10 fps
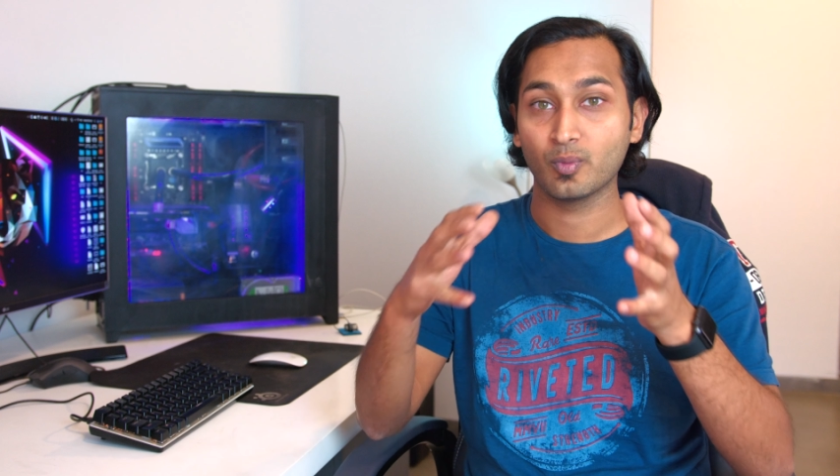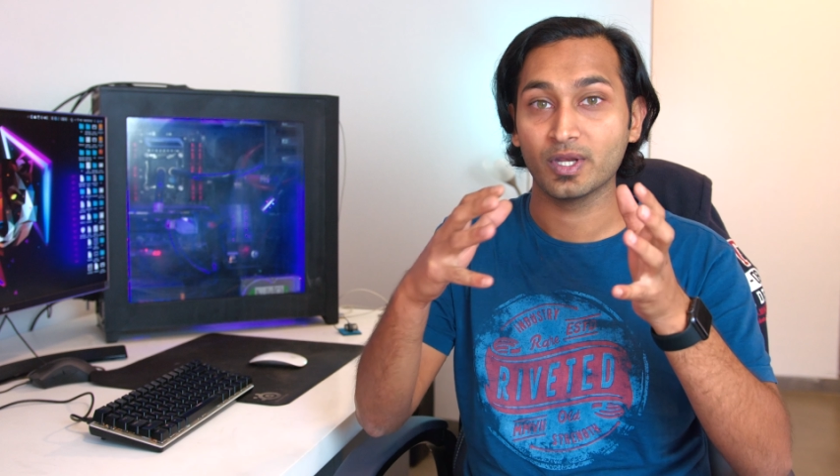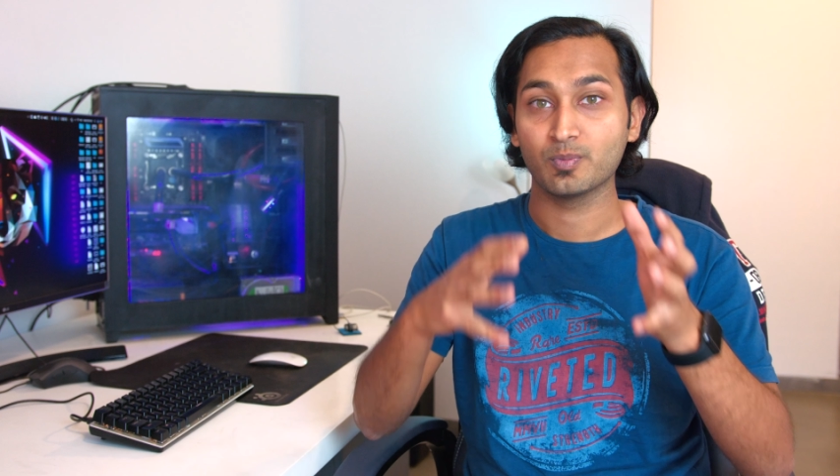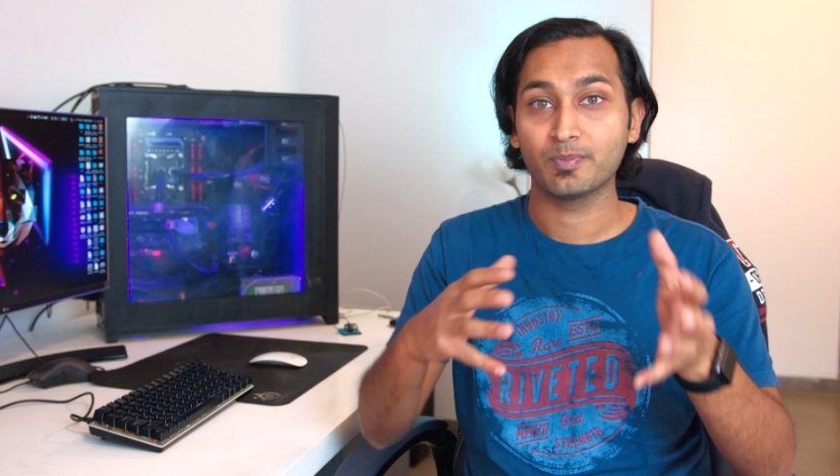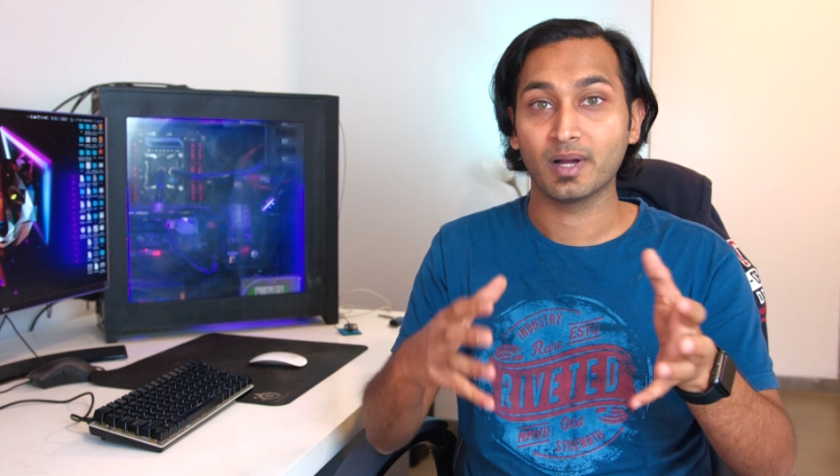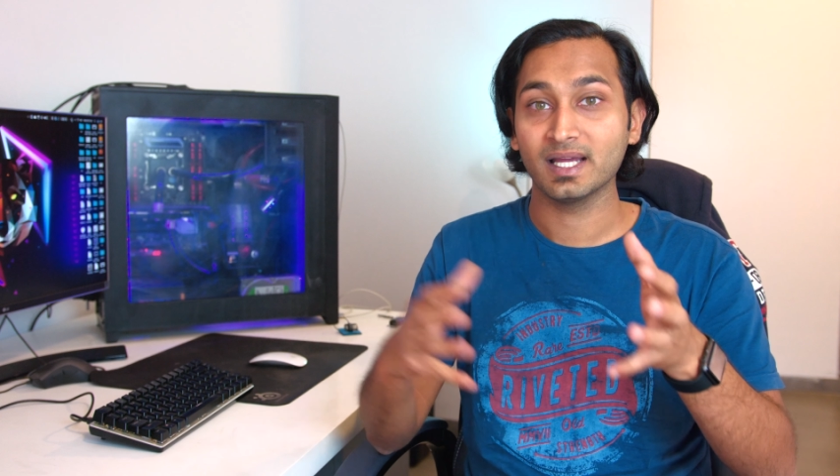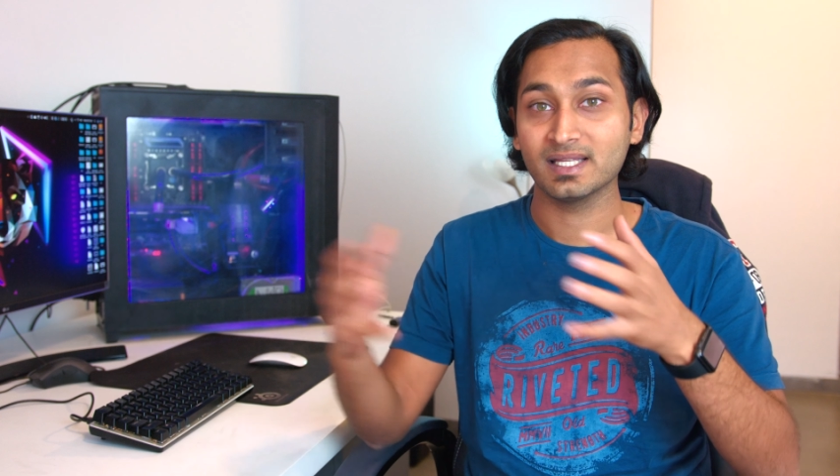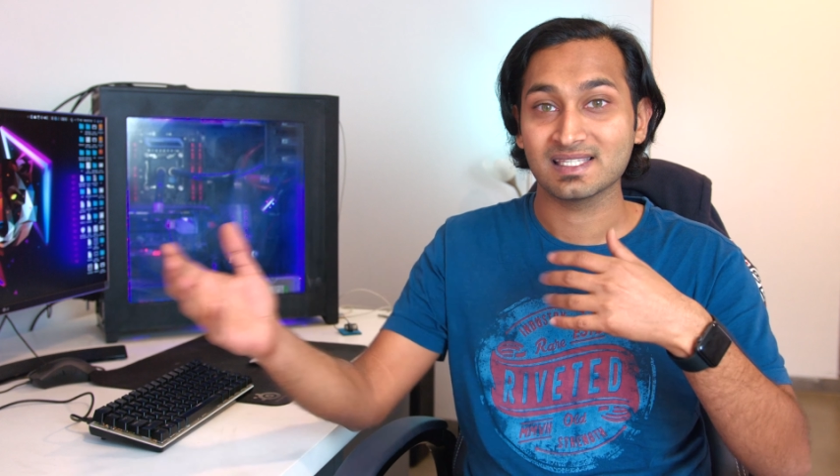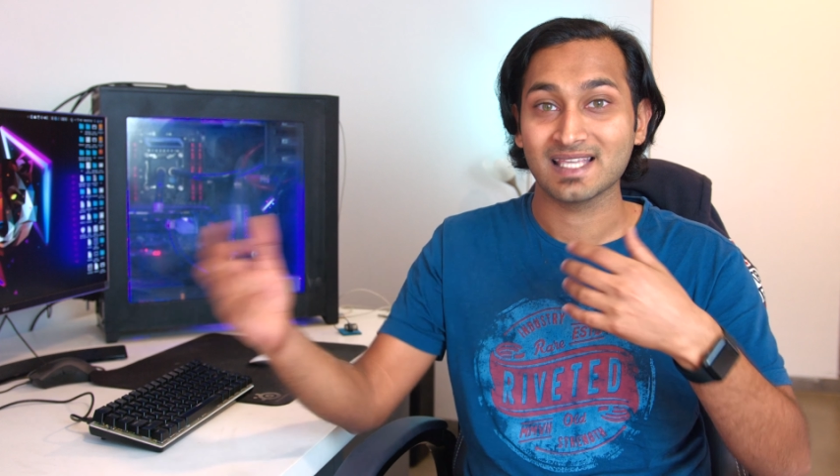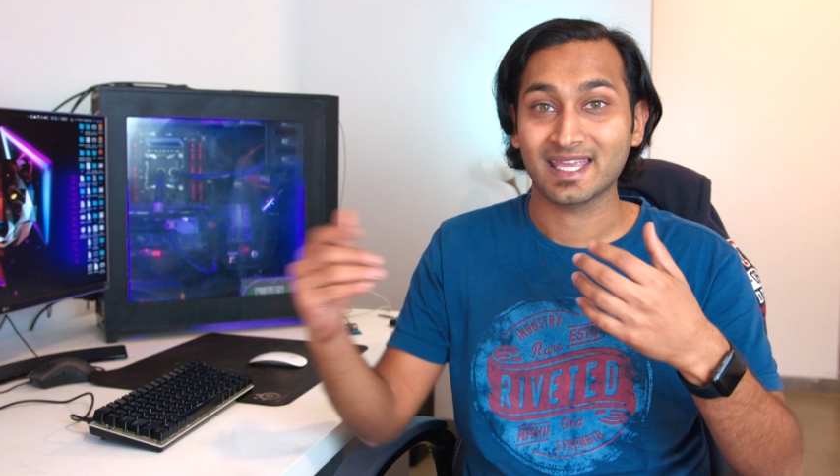when you buy
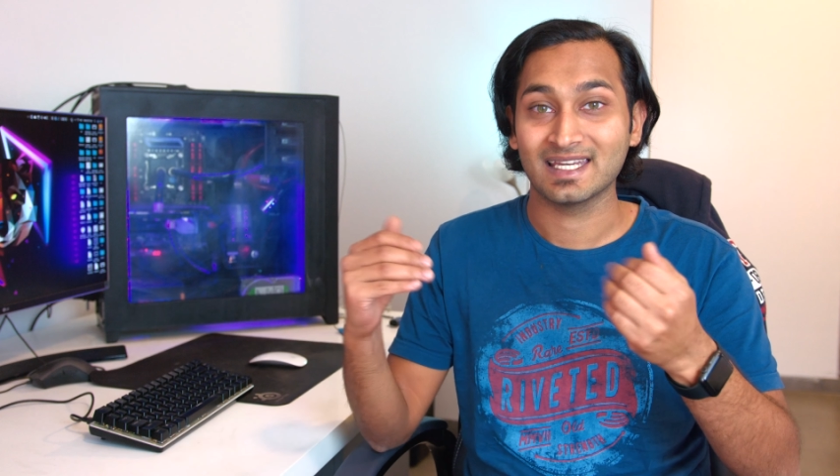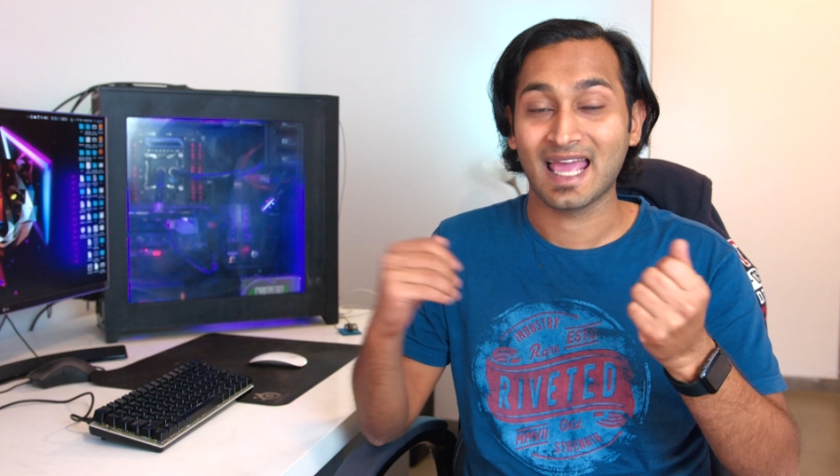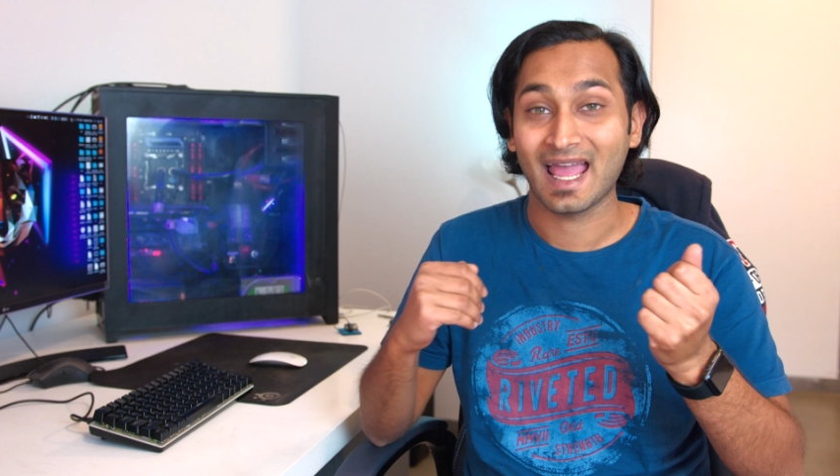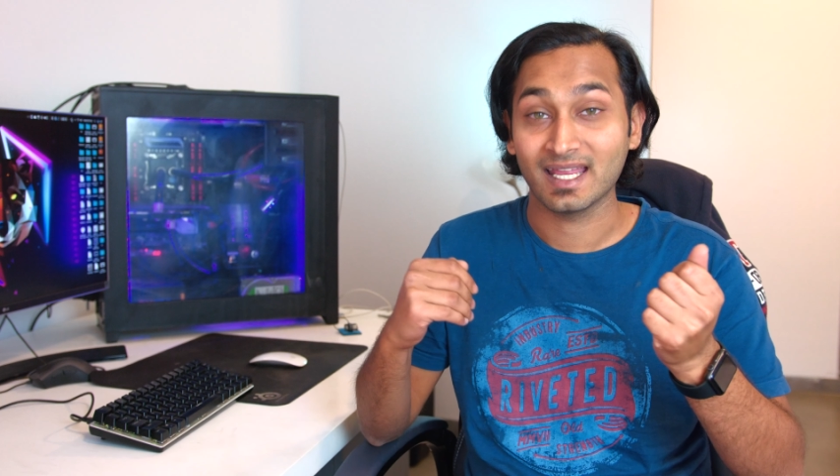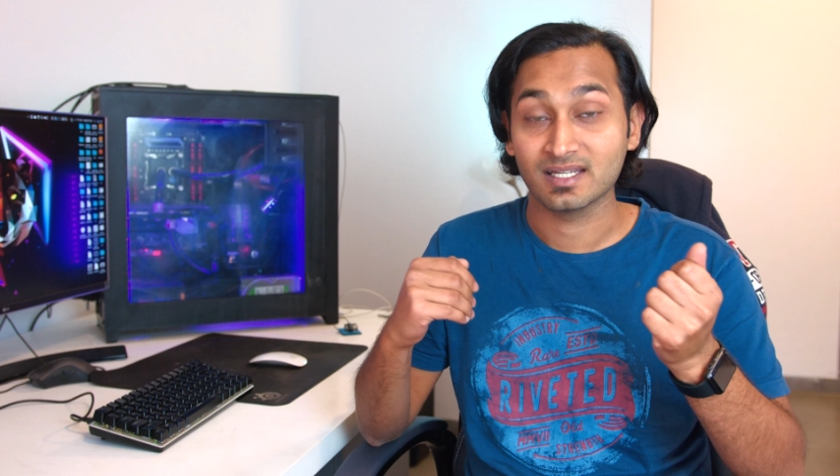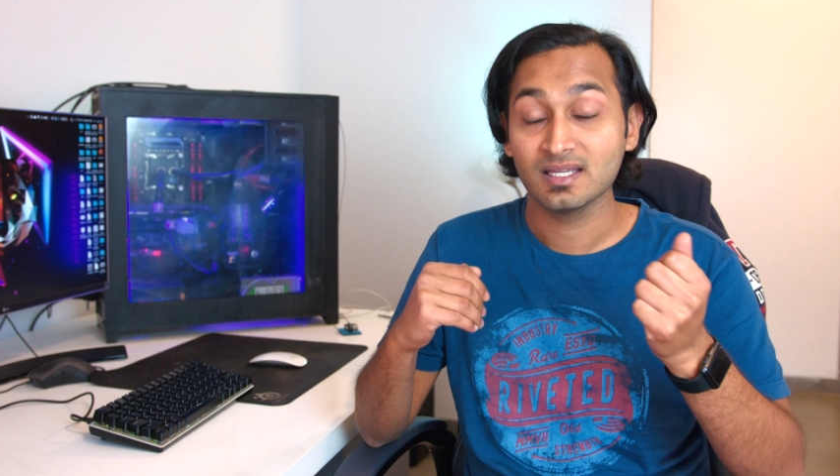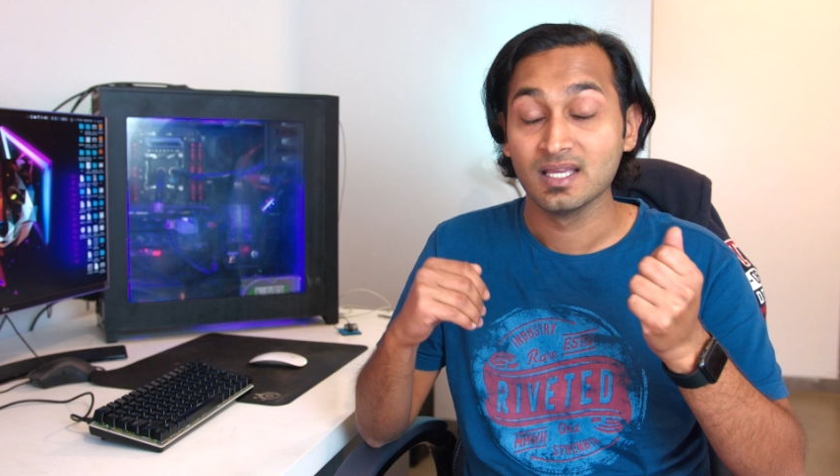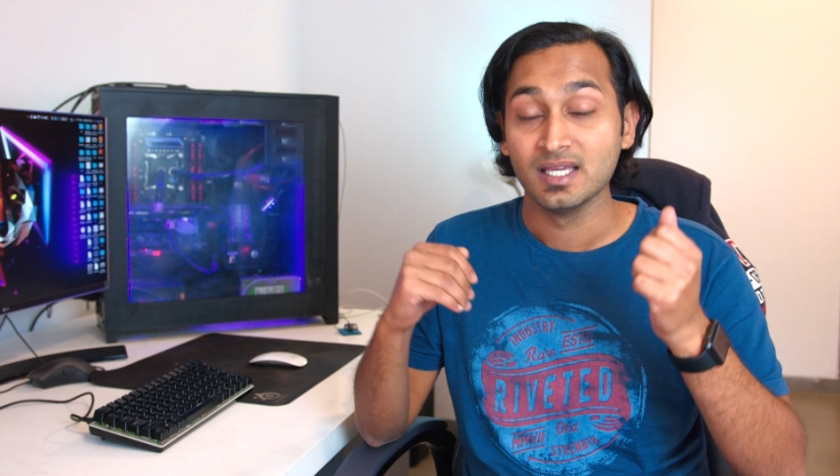it second hand,